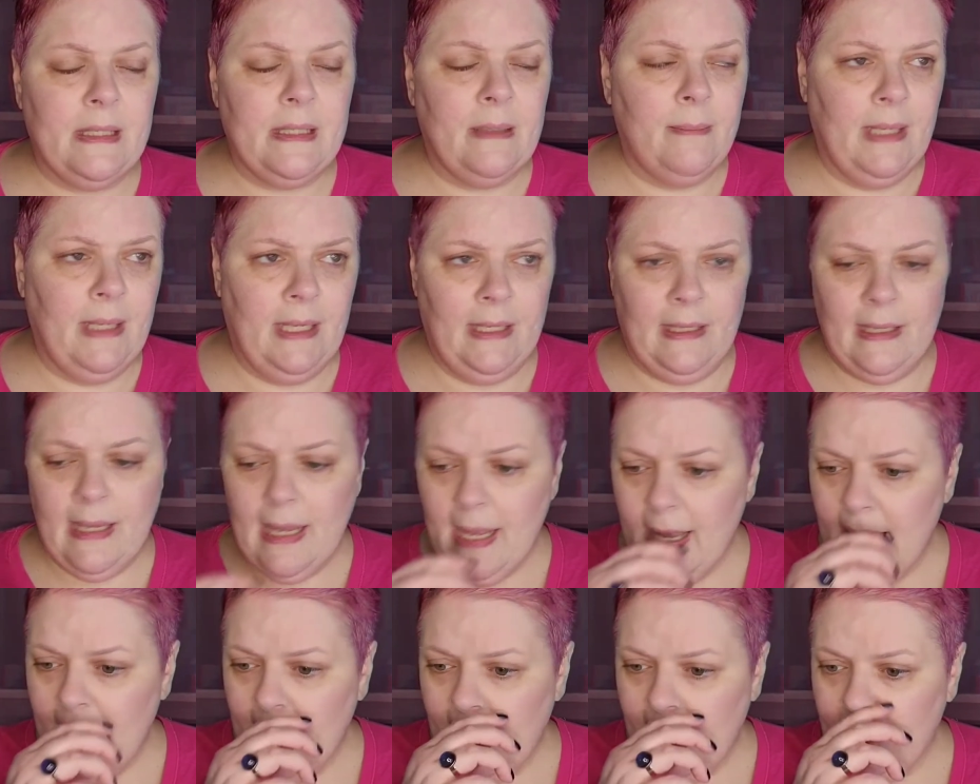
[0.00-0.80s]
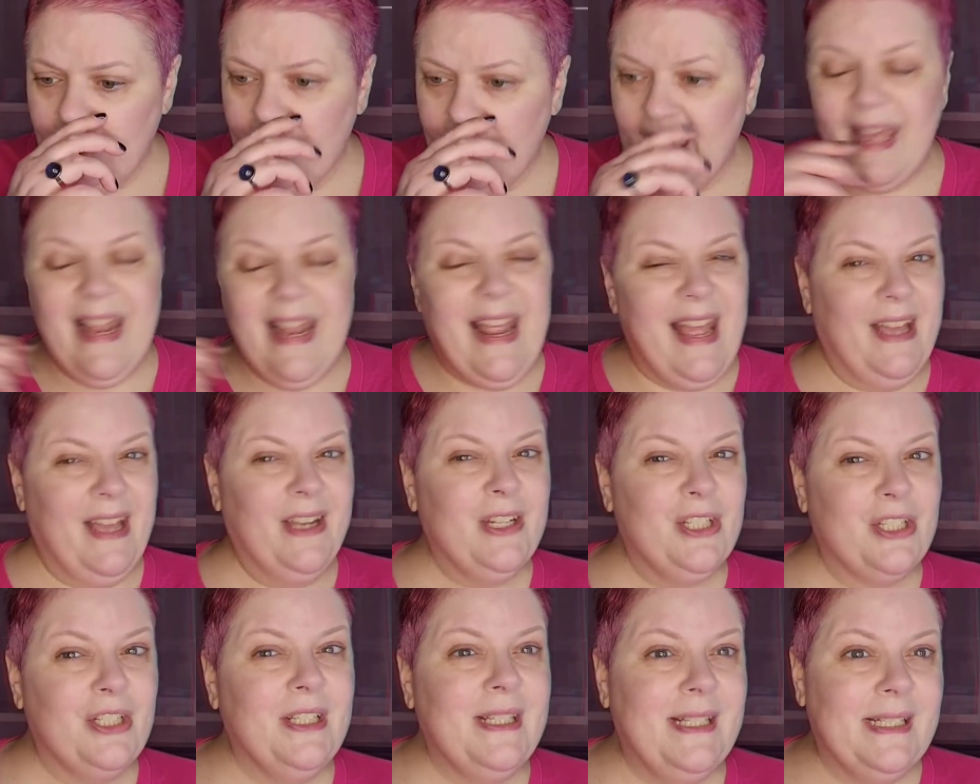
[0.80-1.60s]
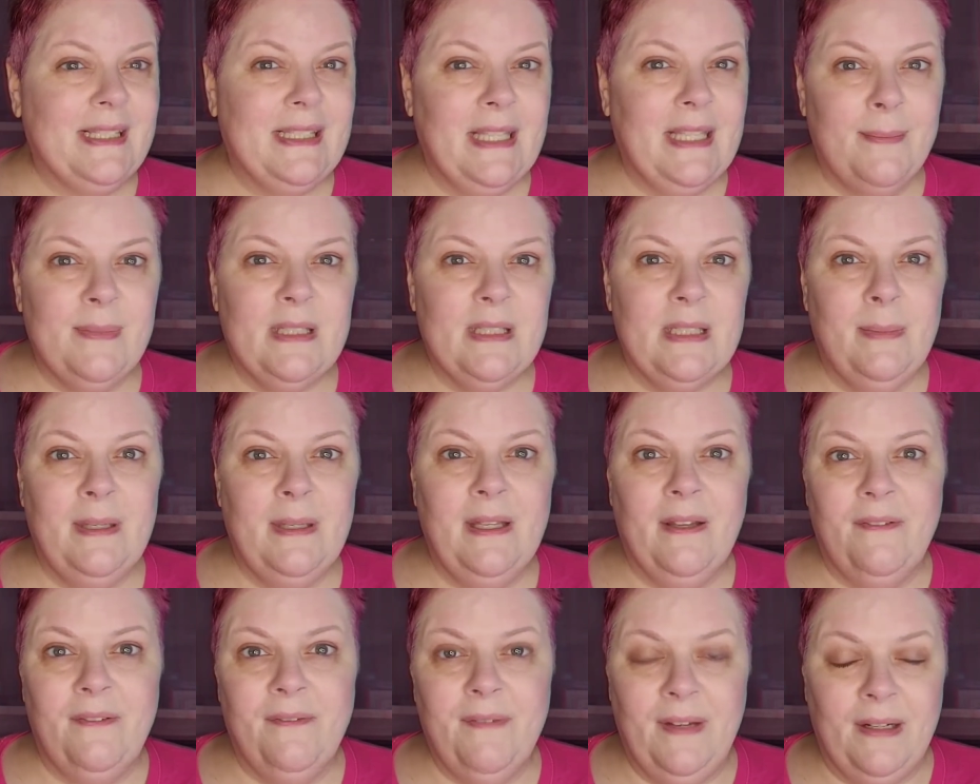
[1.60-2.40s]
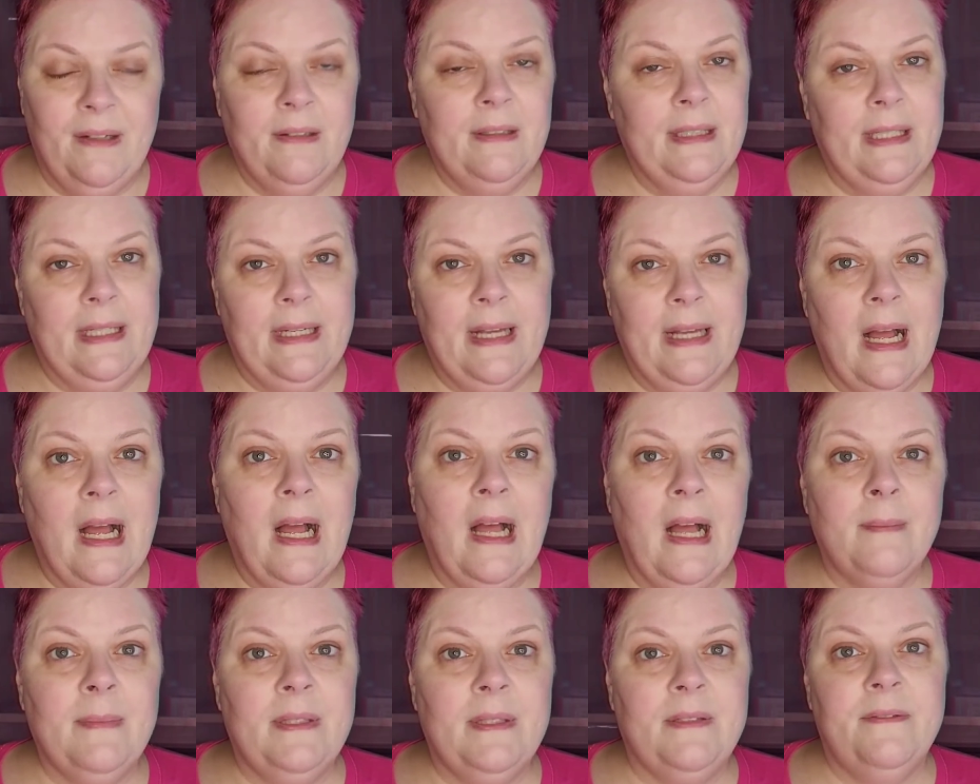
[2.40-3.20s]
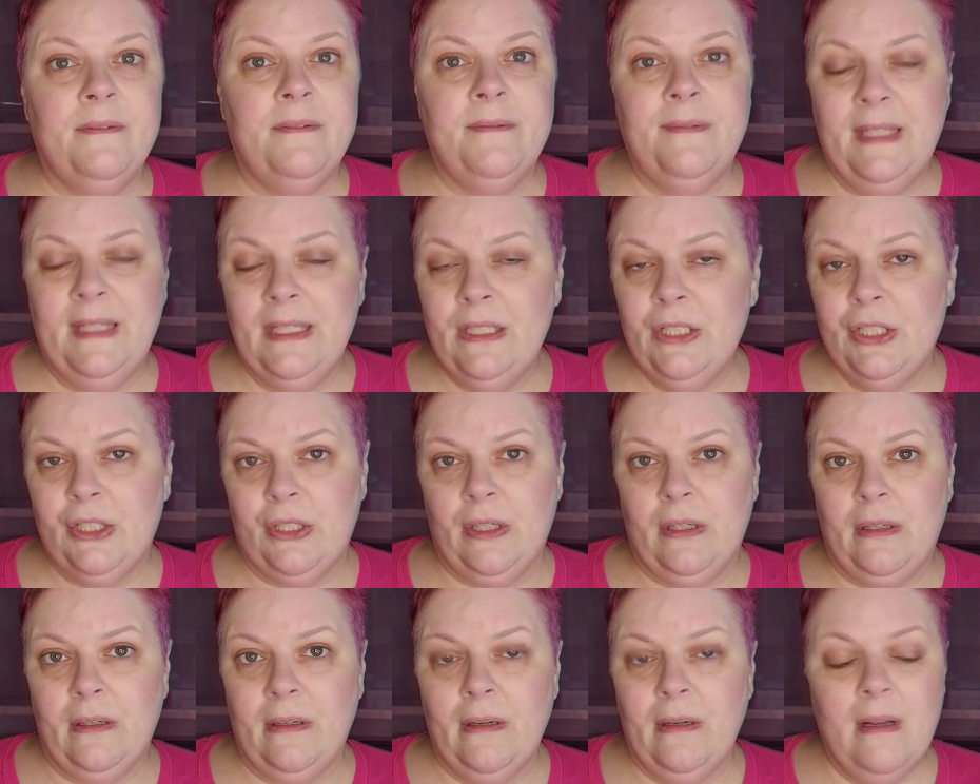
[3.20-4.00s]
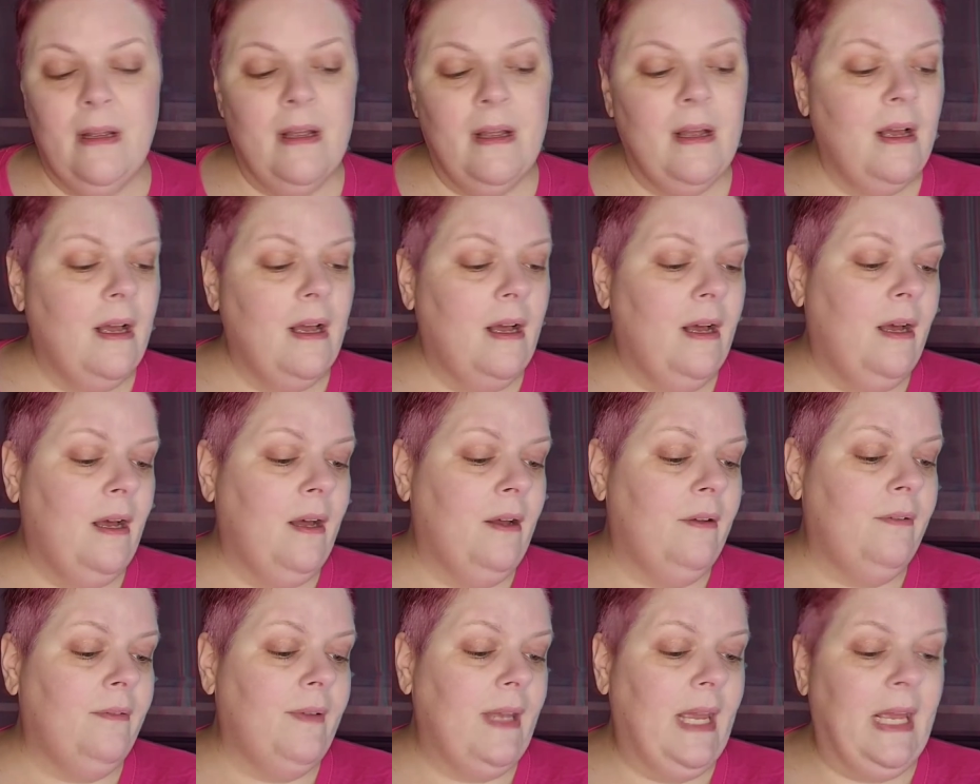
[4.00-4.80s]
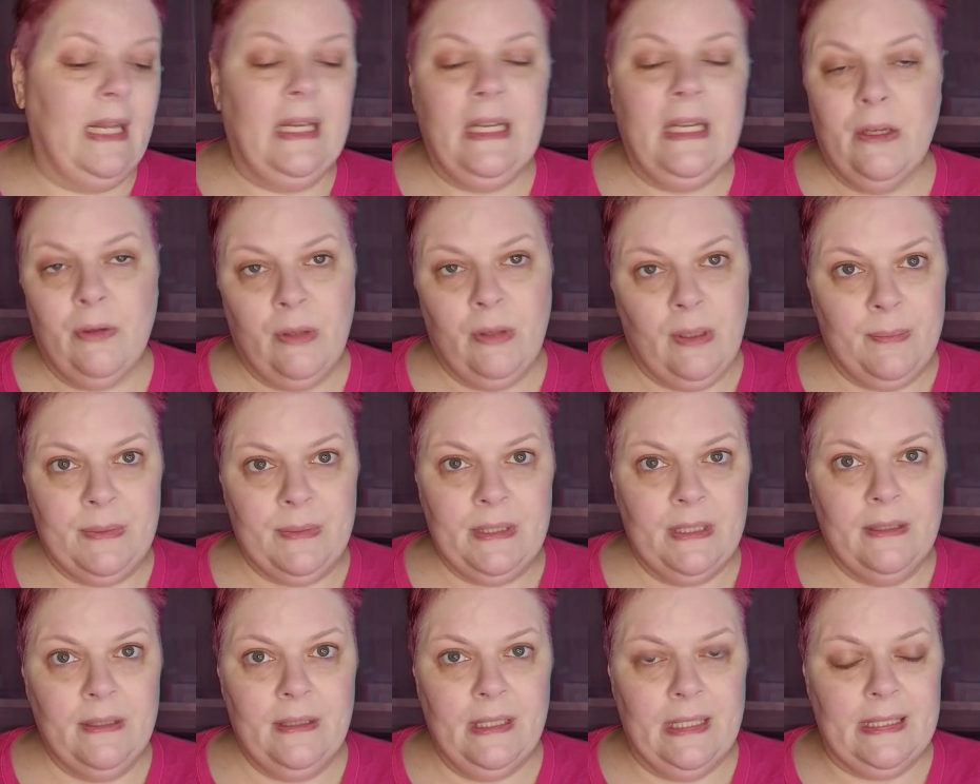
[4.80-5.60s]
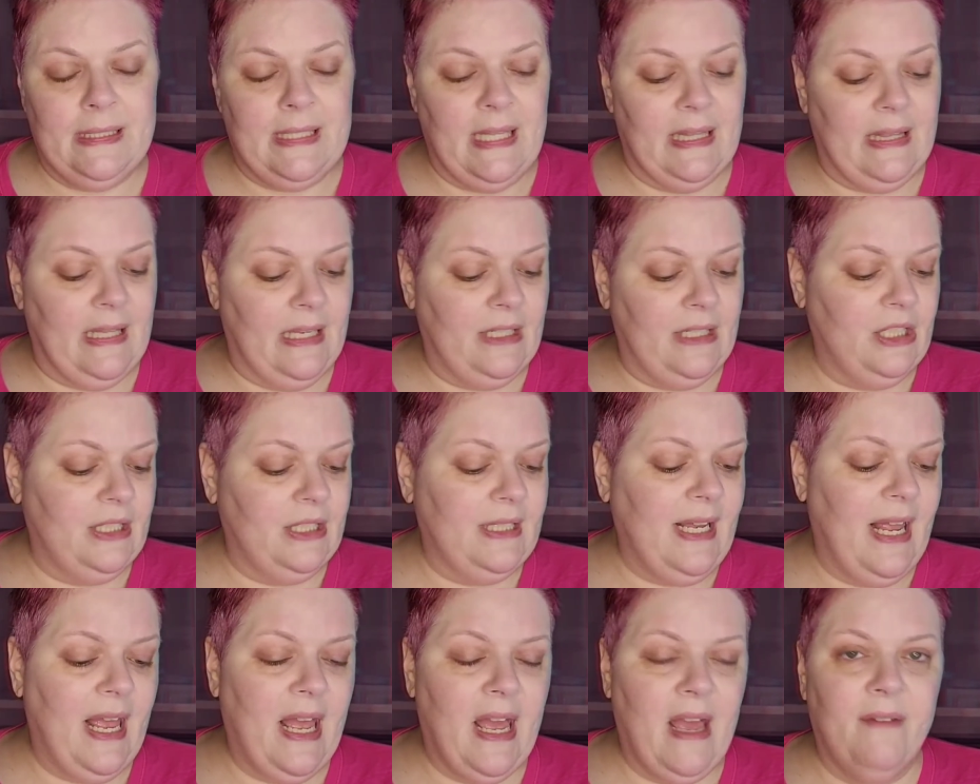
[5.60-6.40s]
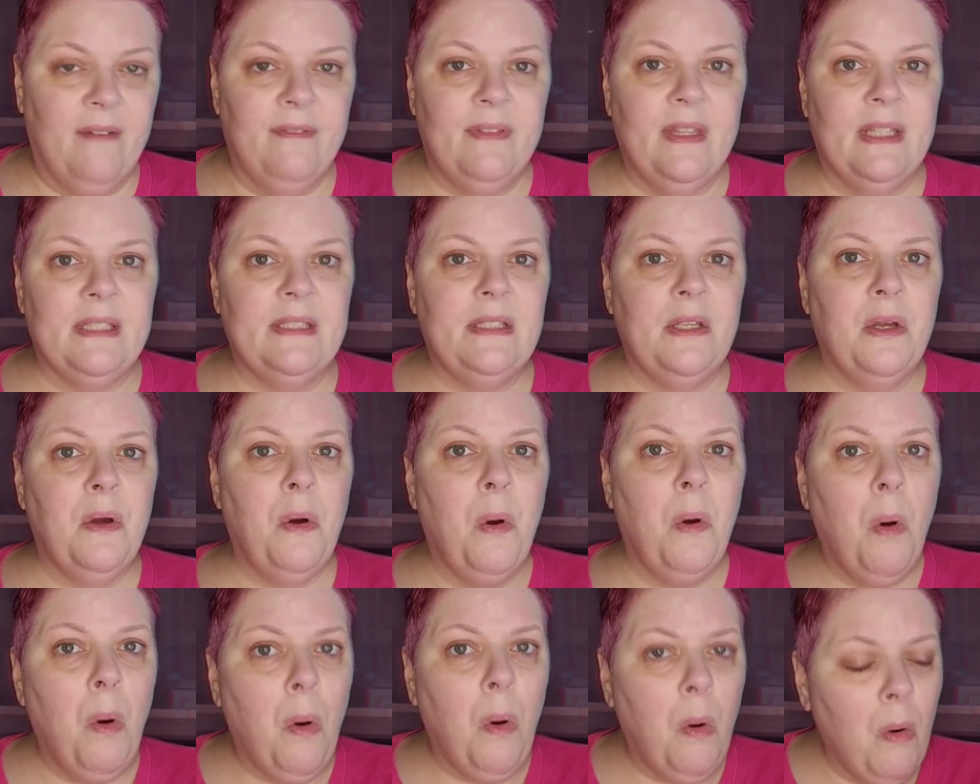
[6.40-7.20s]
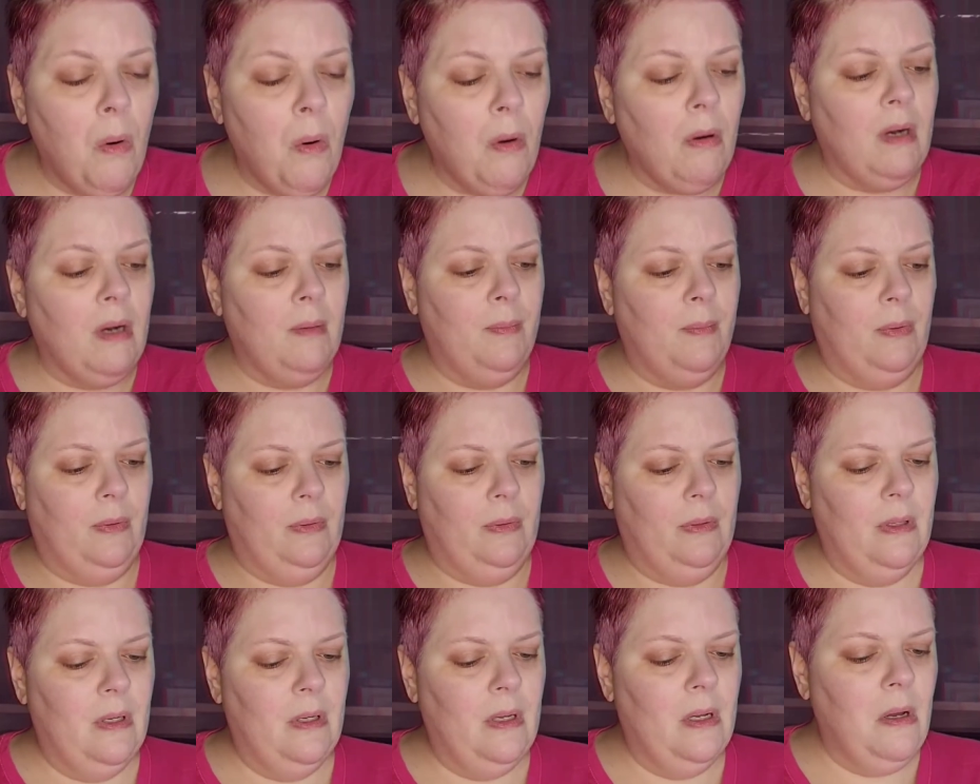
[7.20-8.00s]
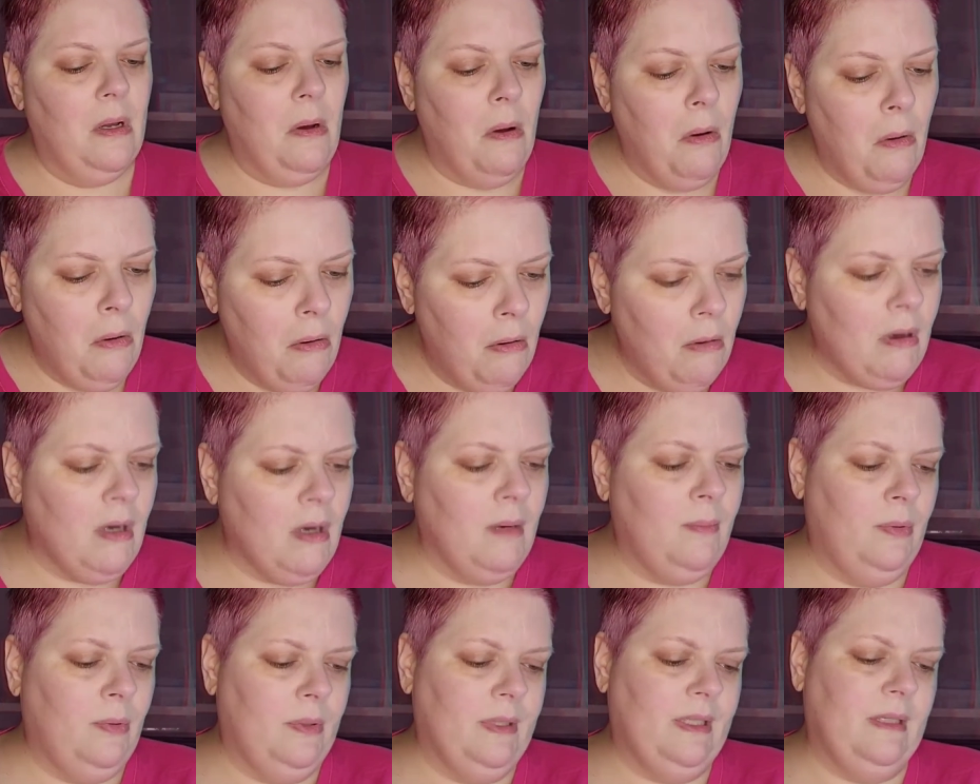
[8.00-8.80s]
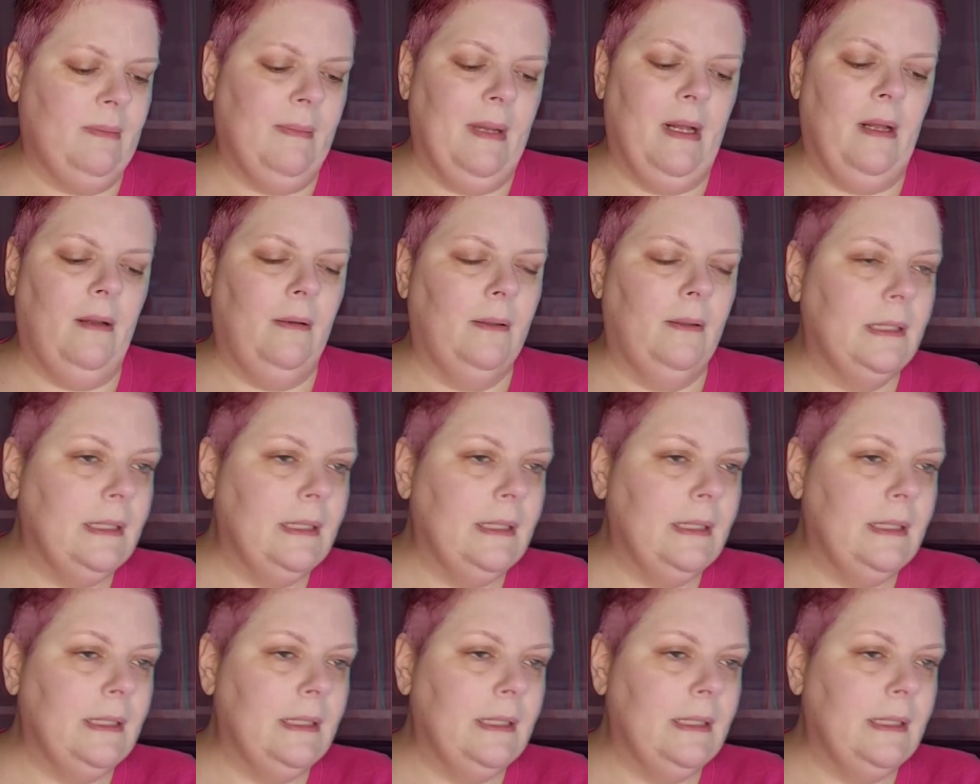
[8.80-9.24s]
I mean, that actually seems to be a fairly common feature of any cryptid, is that they just have this horrible, horrible smell.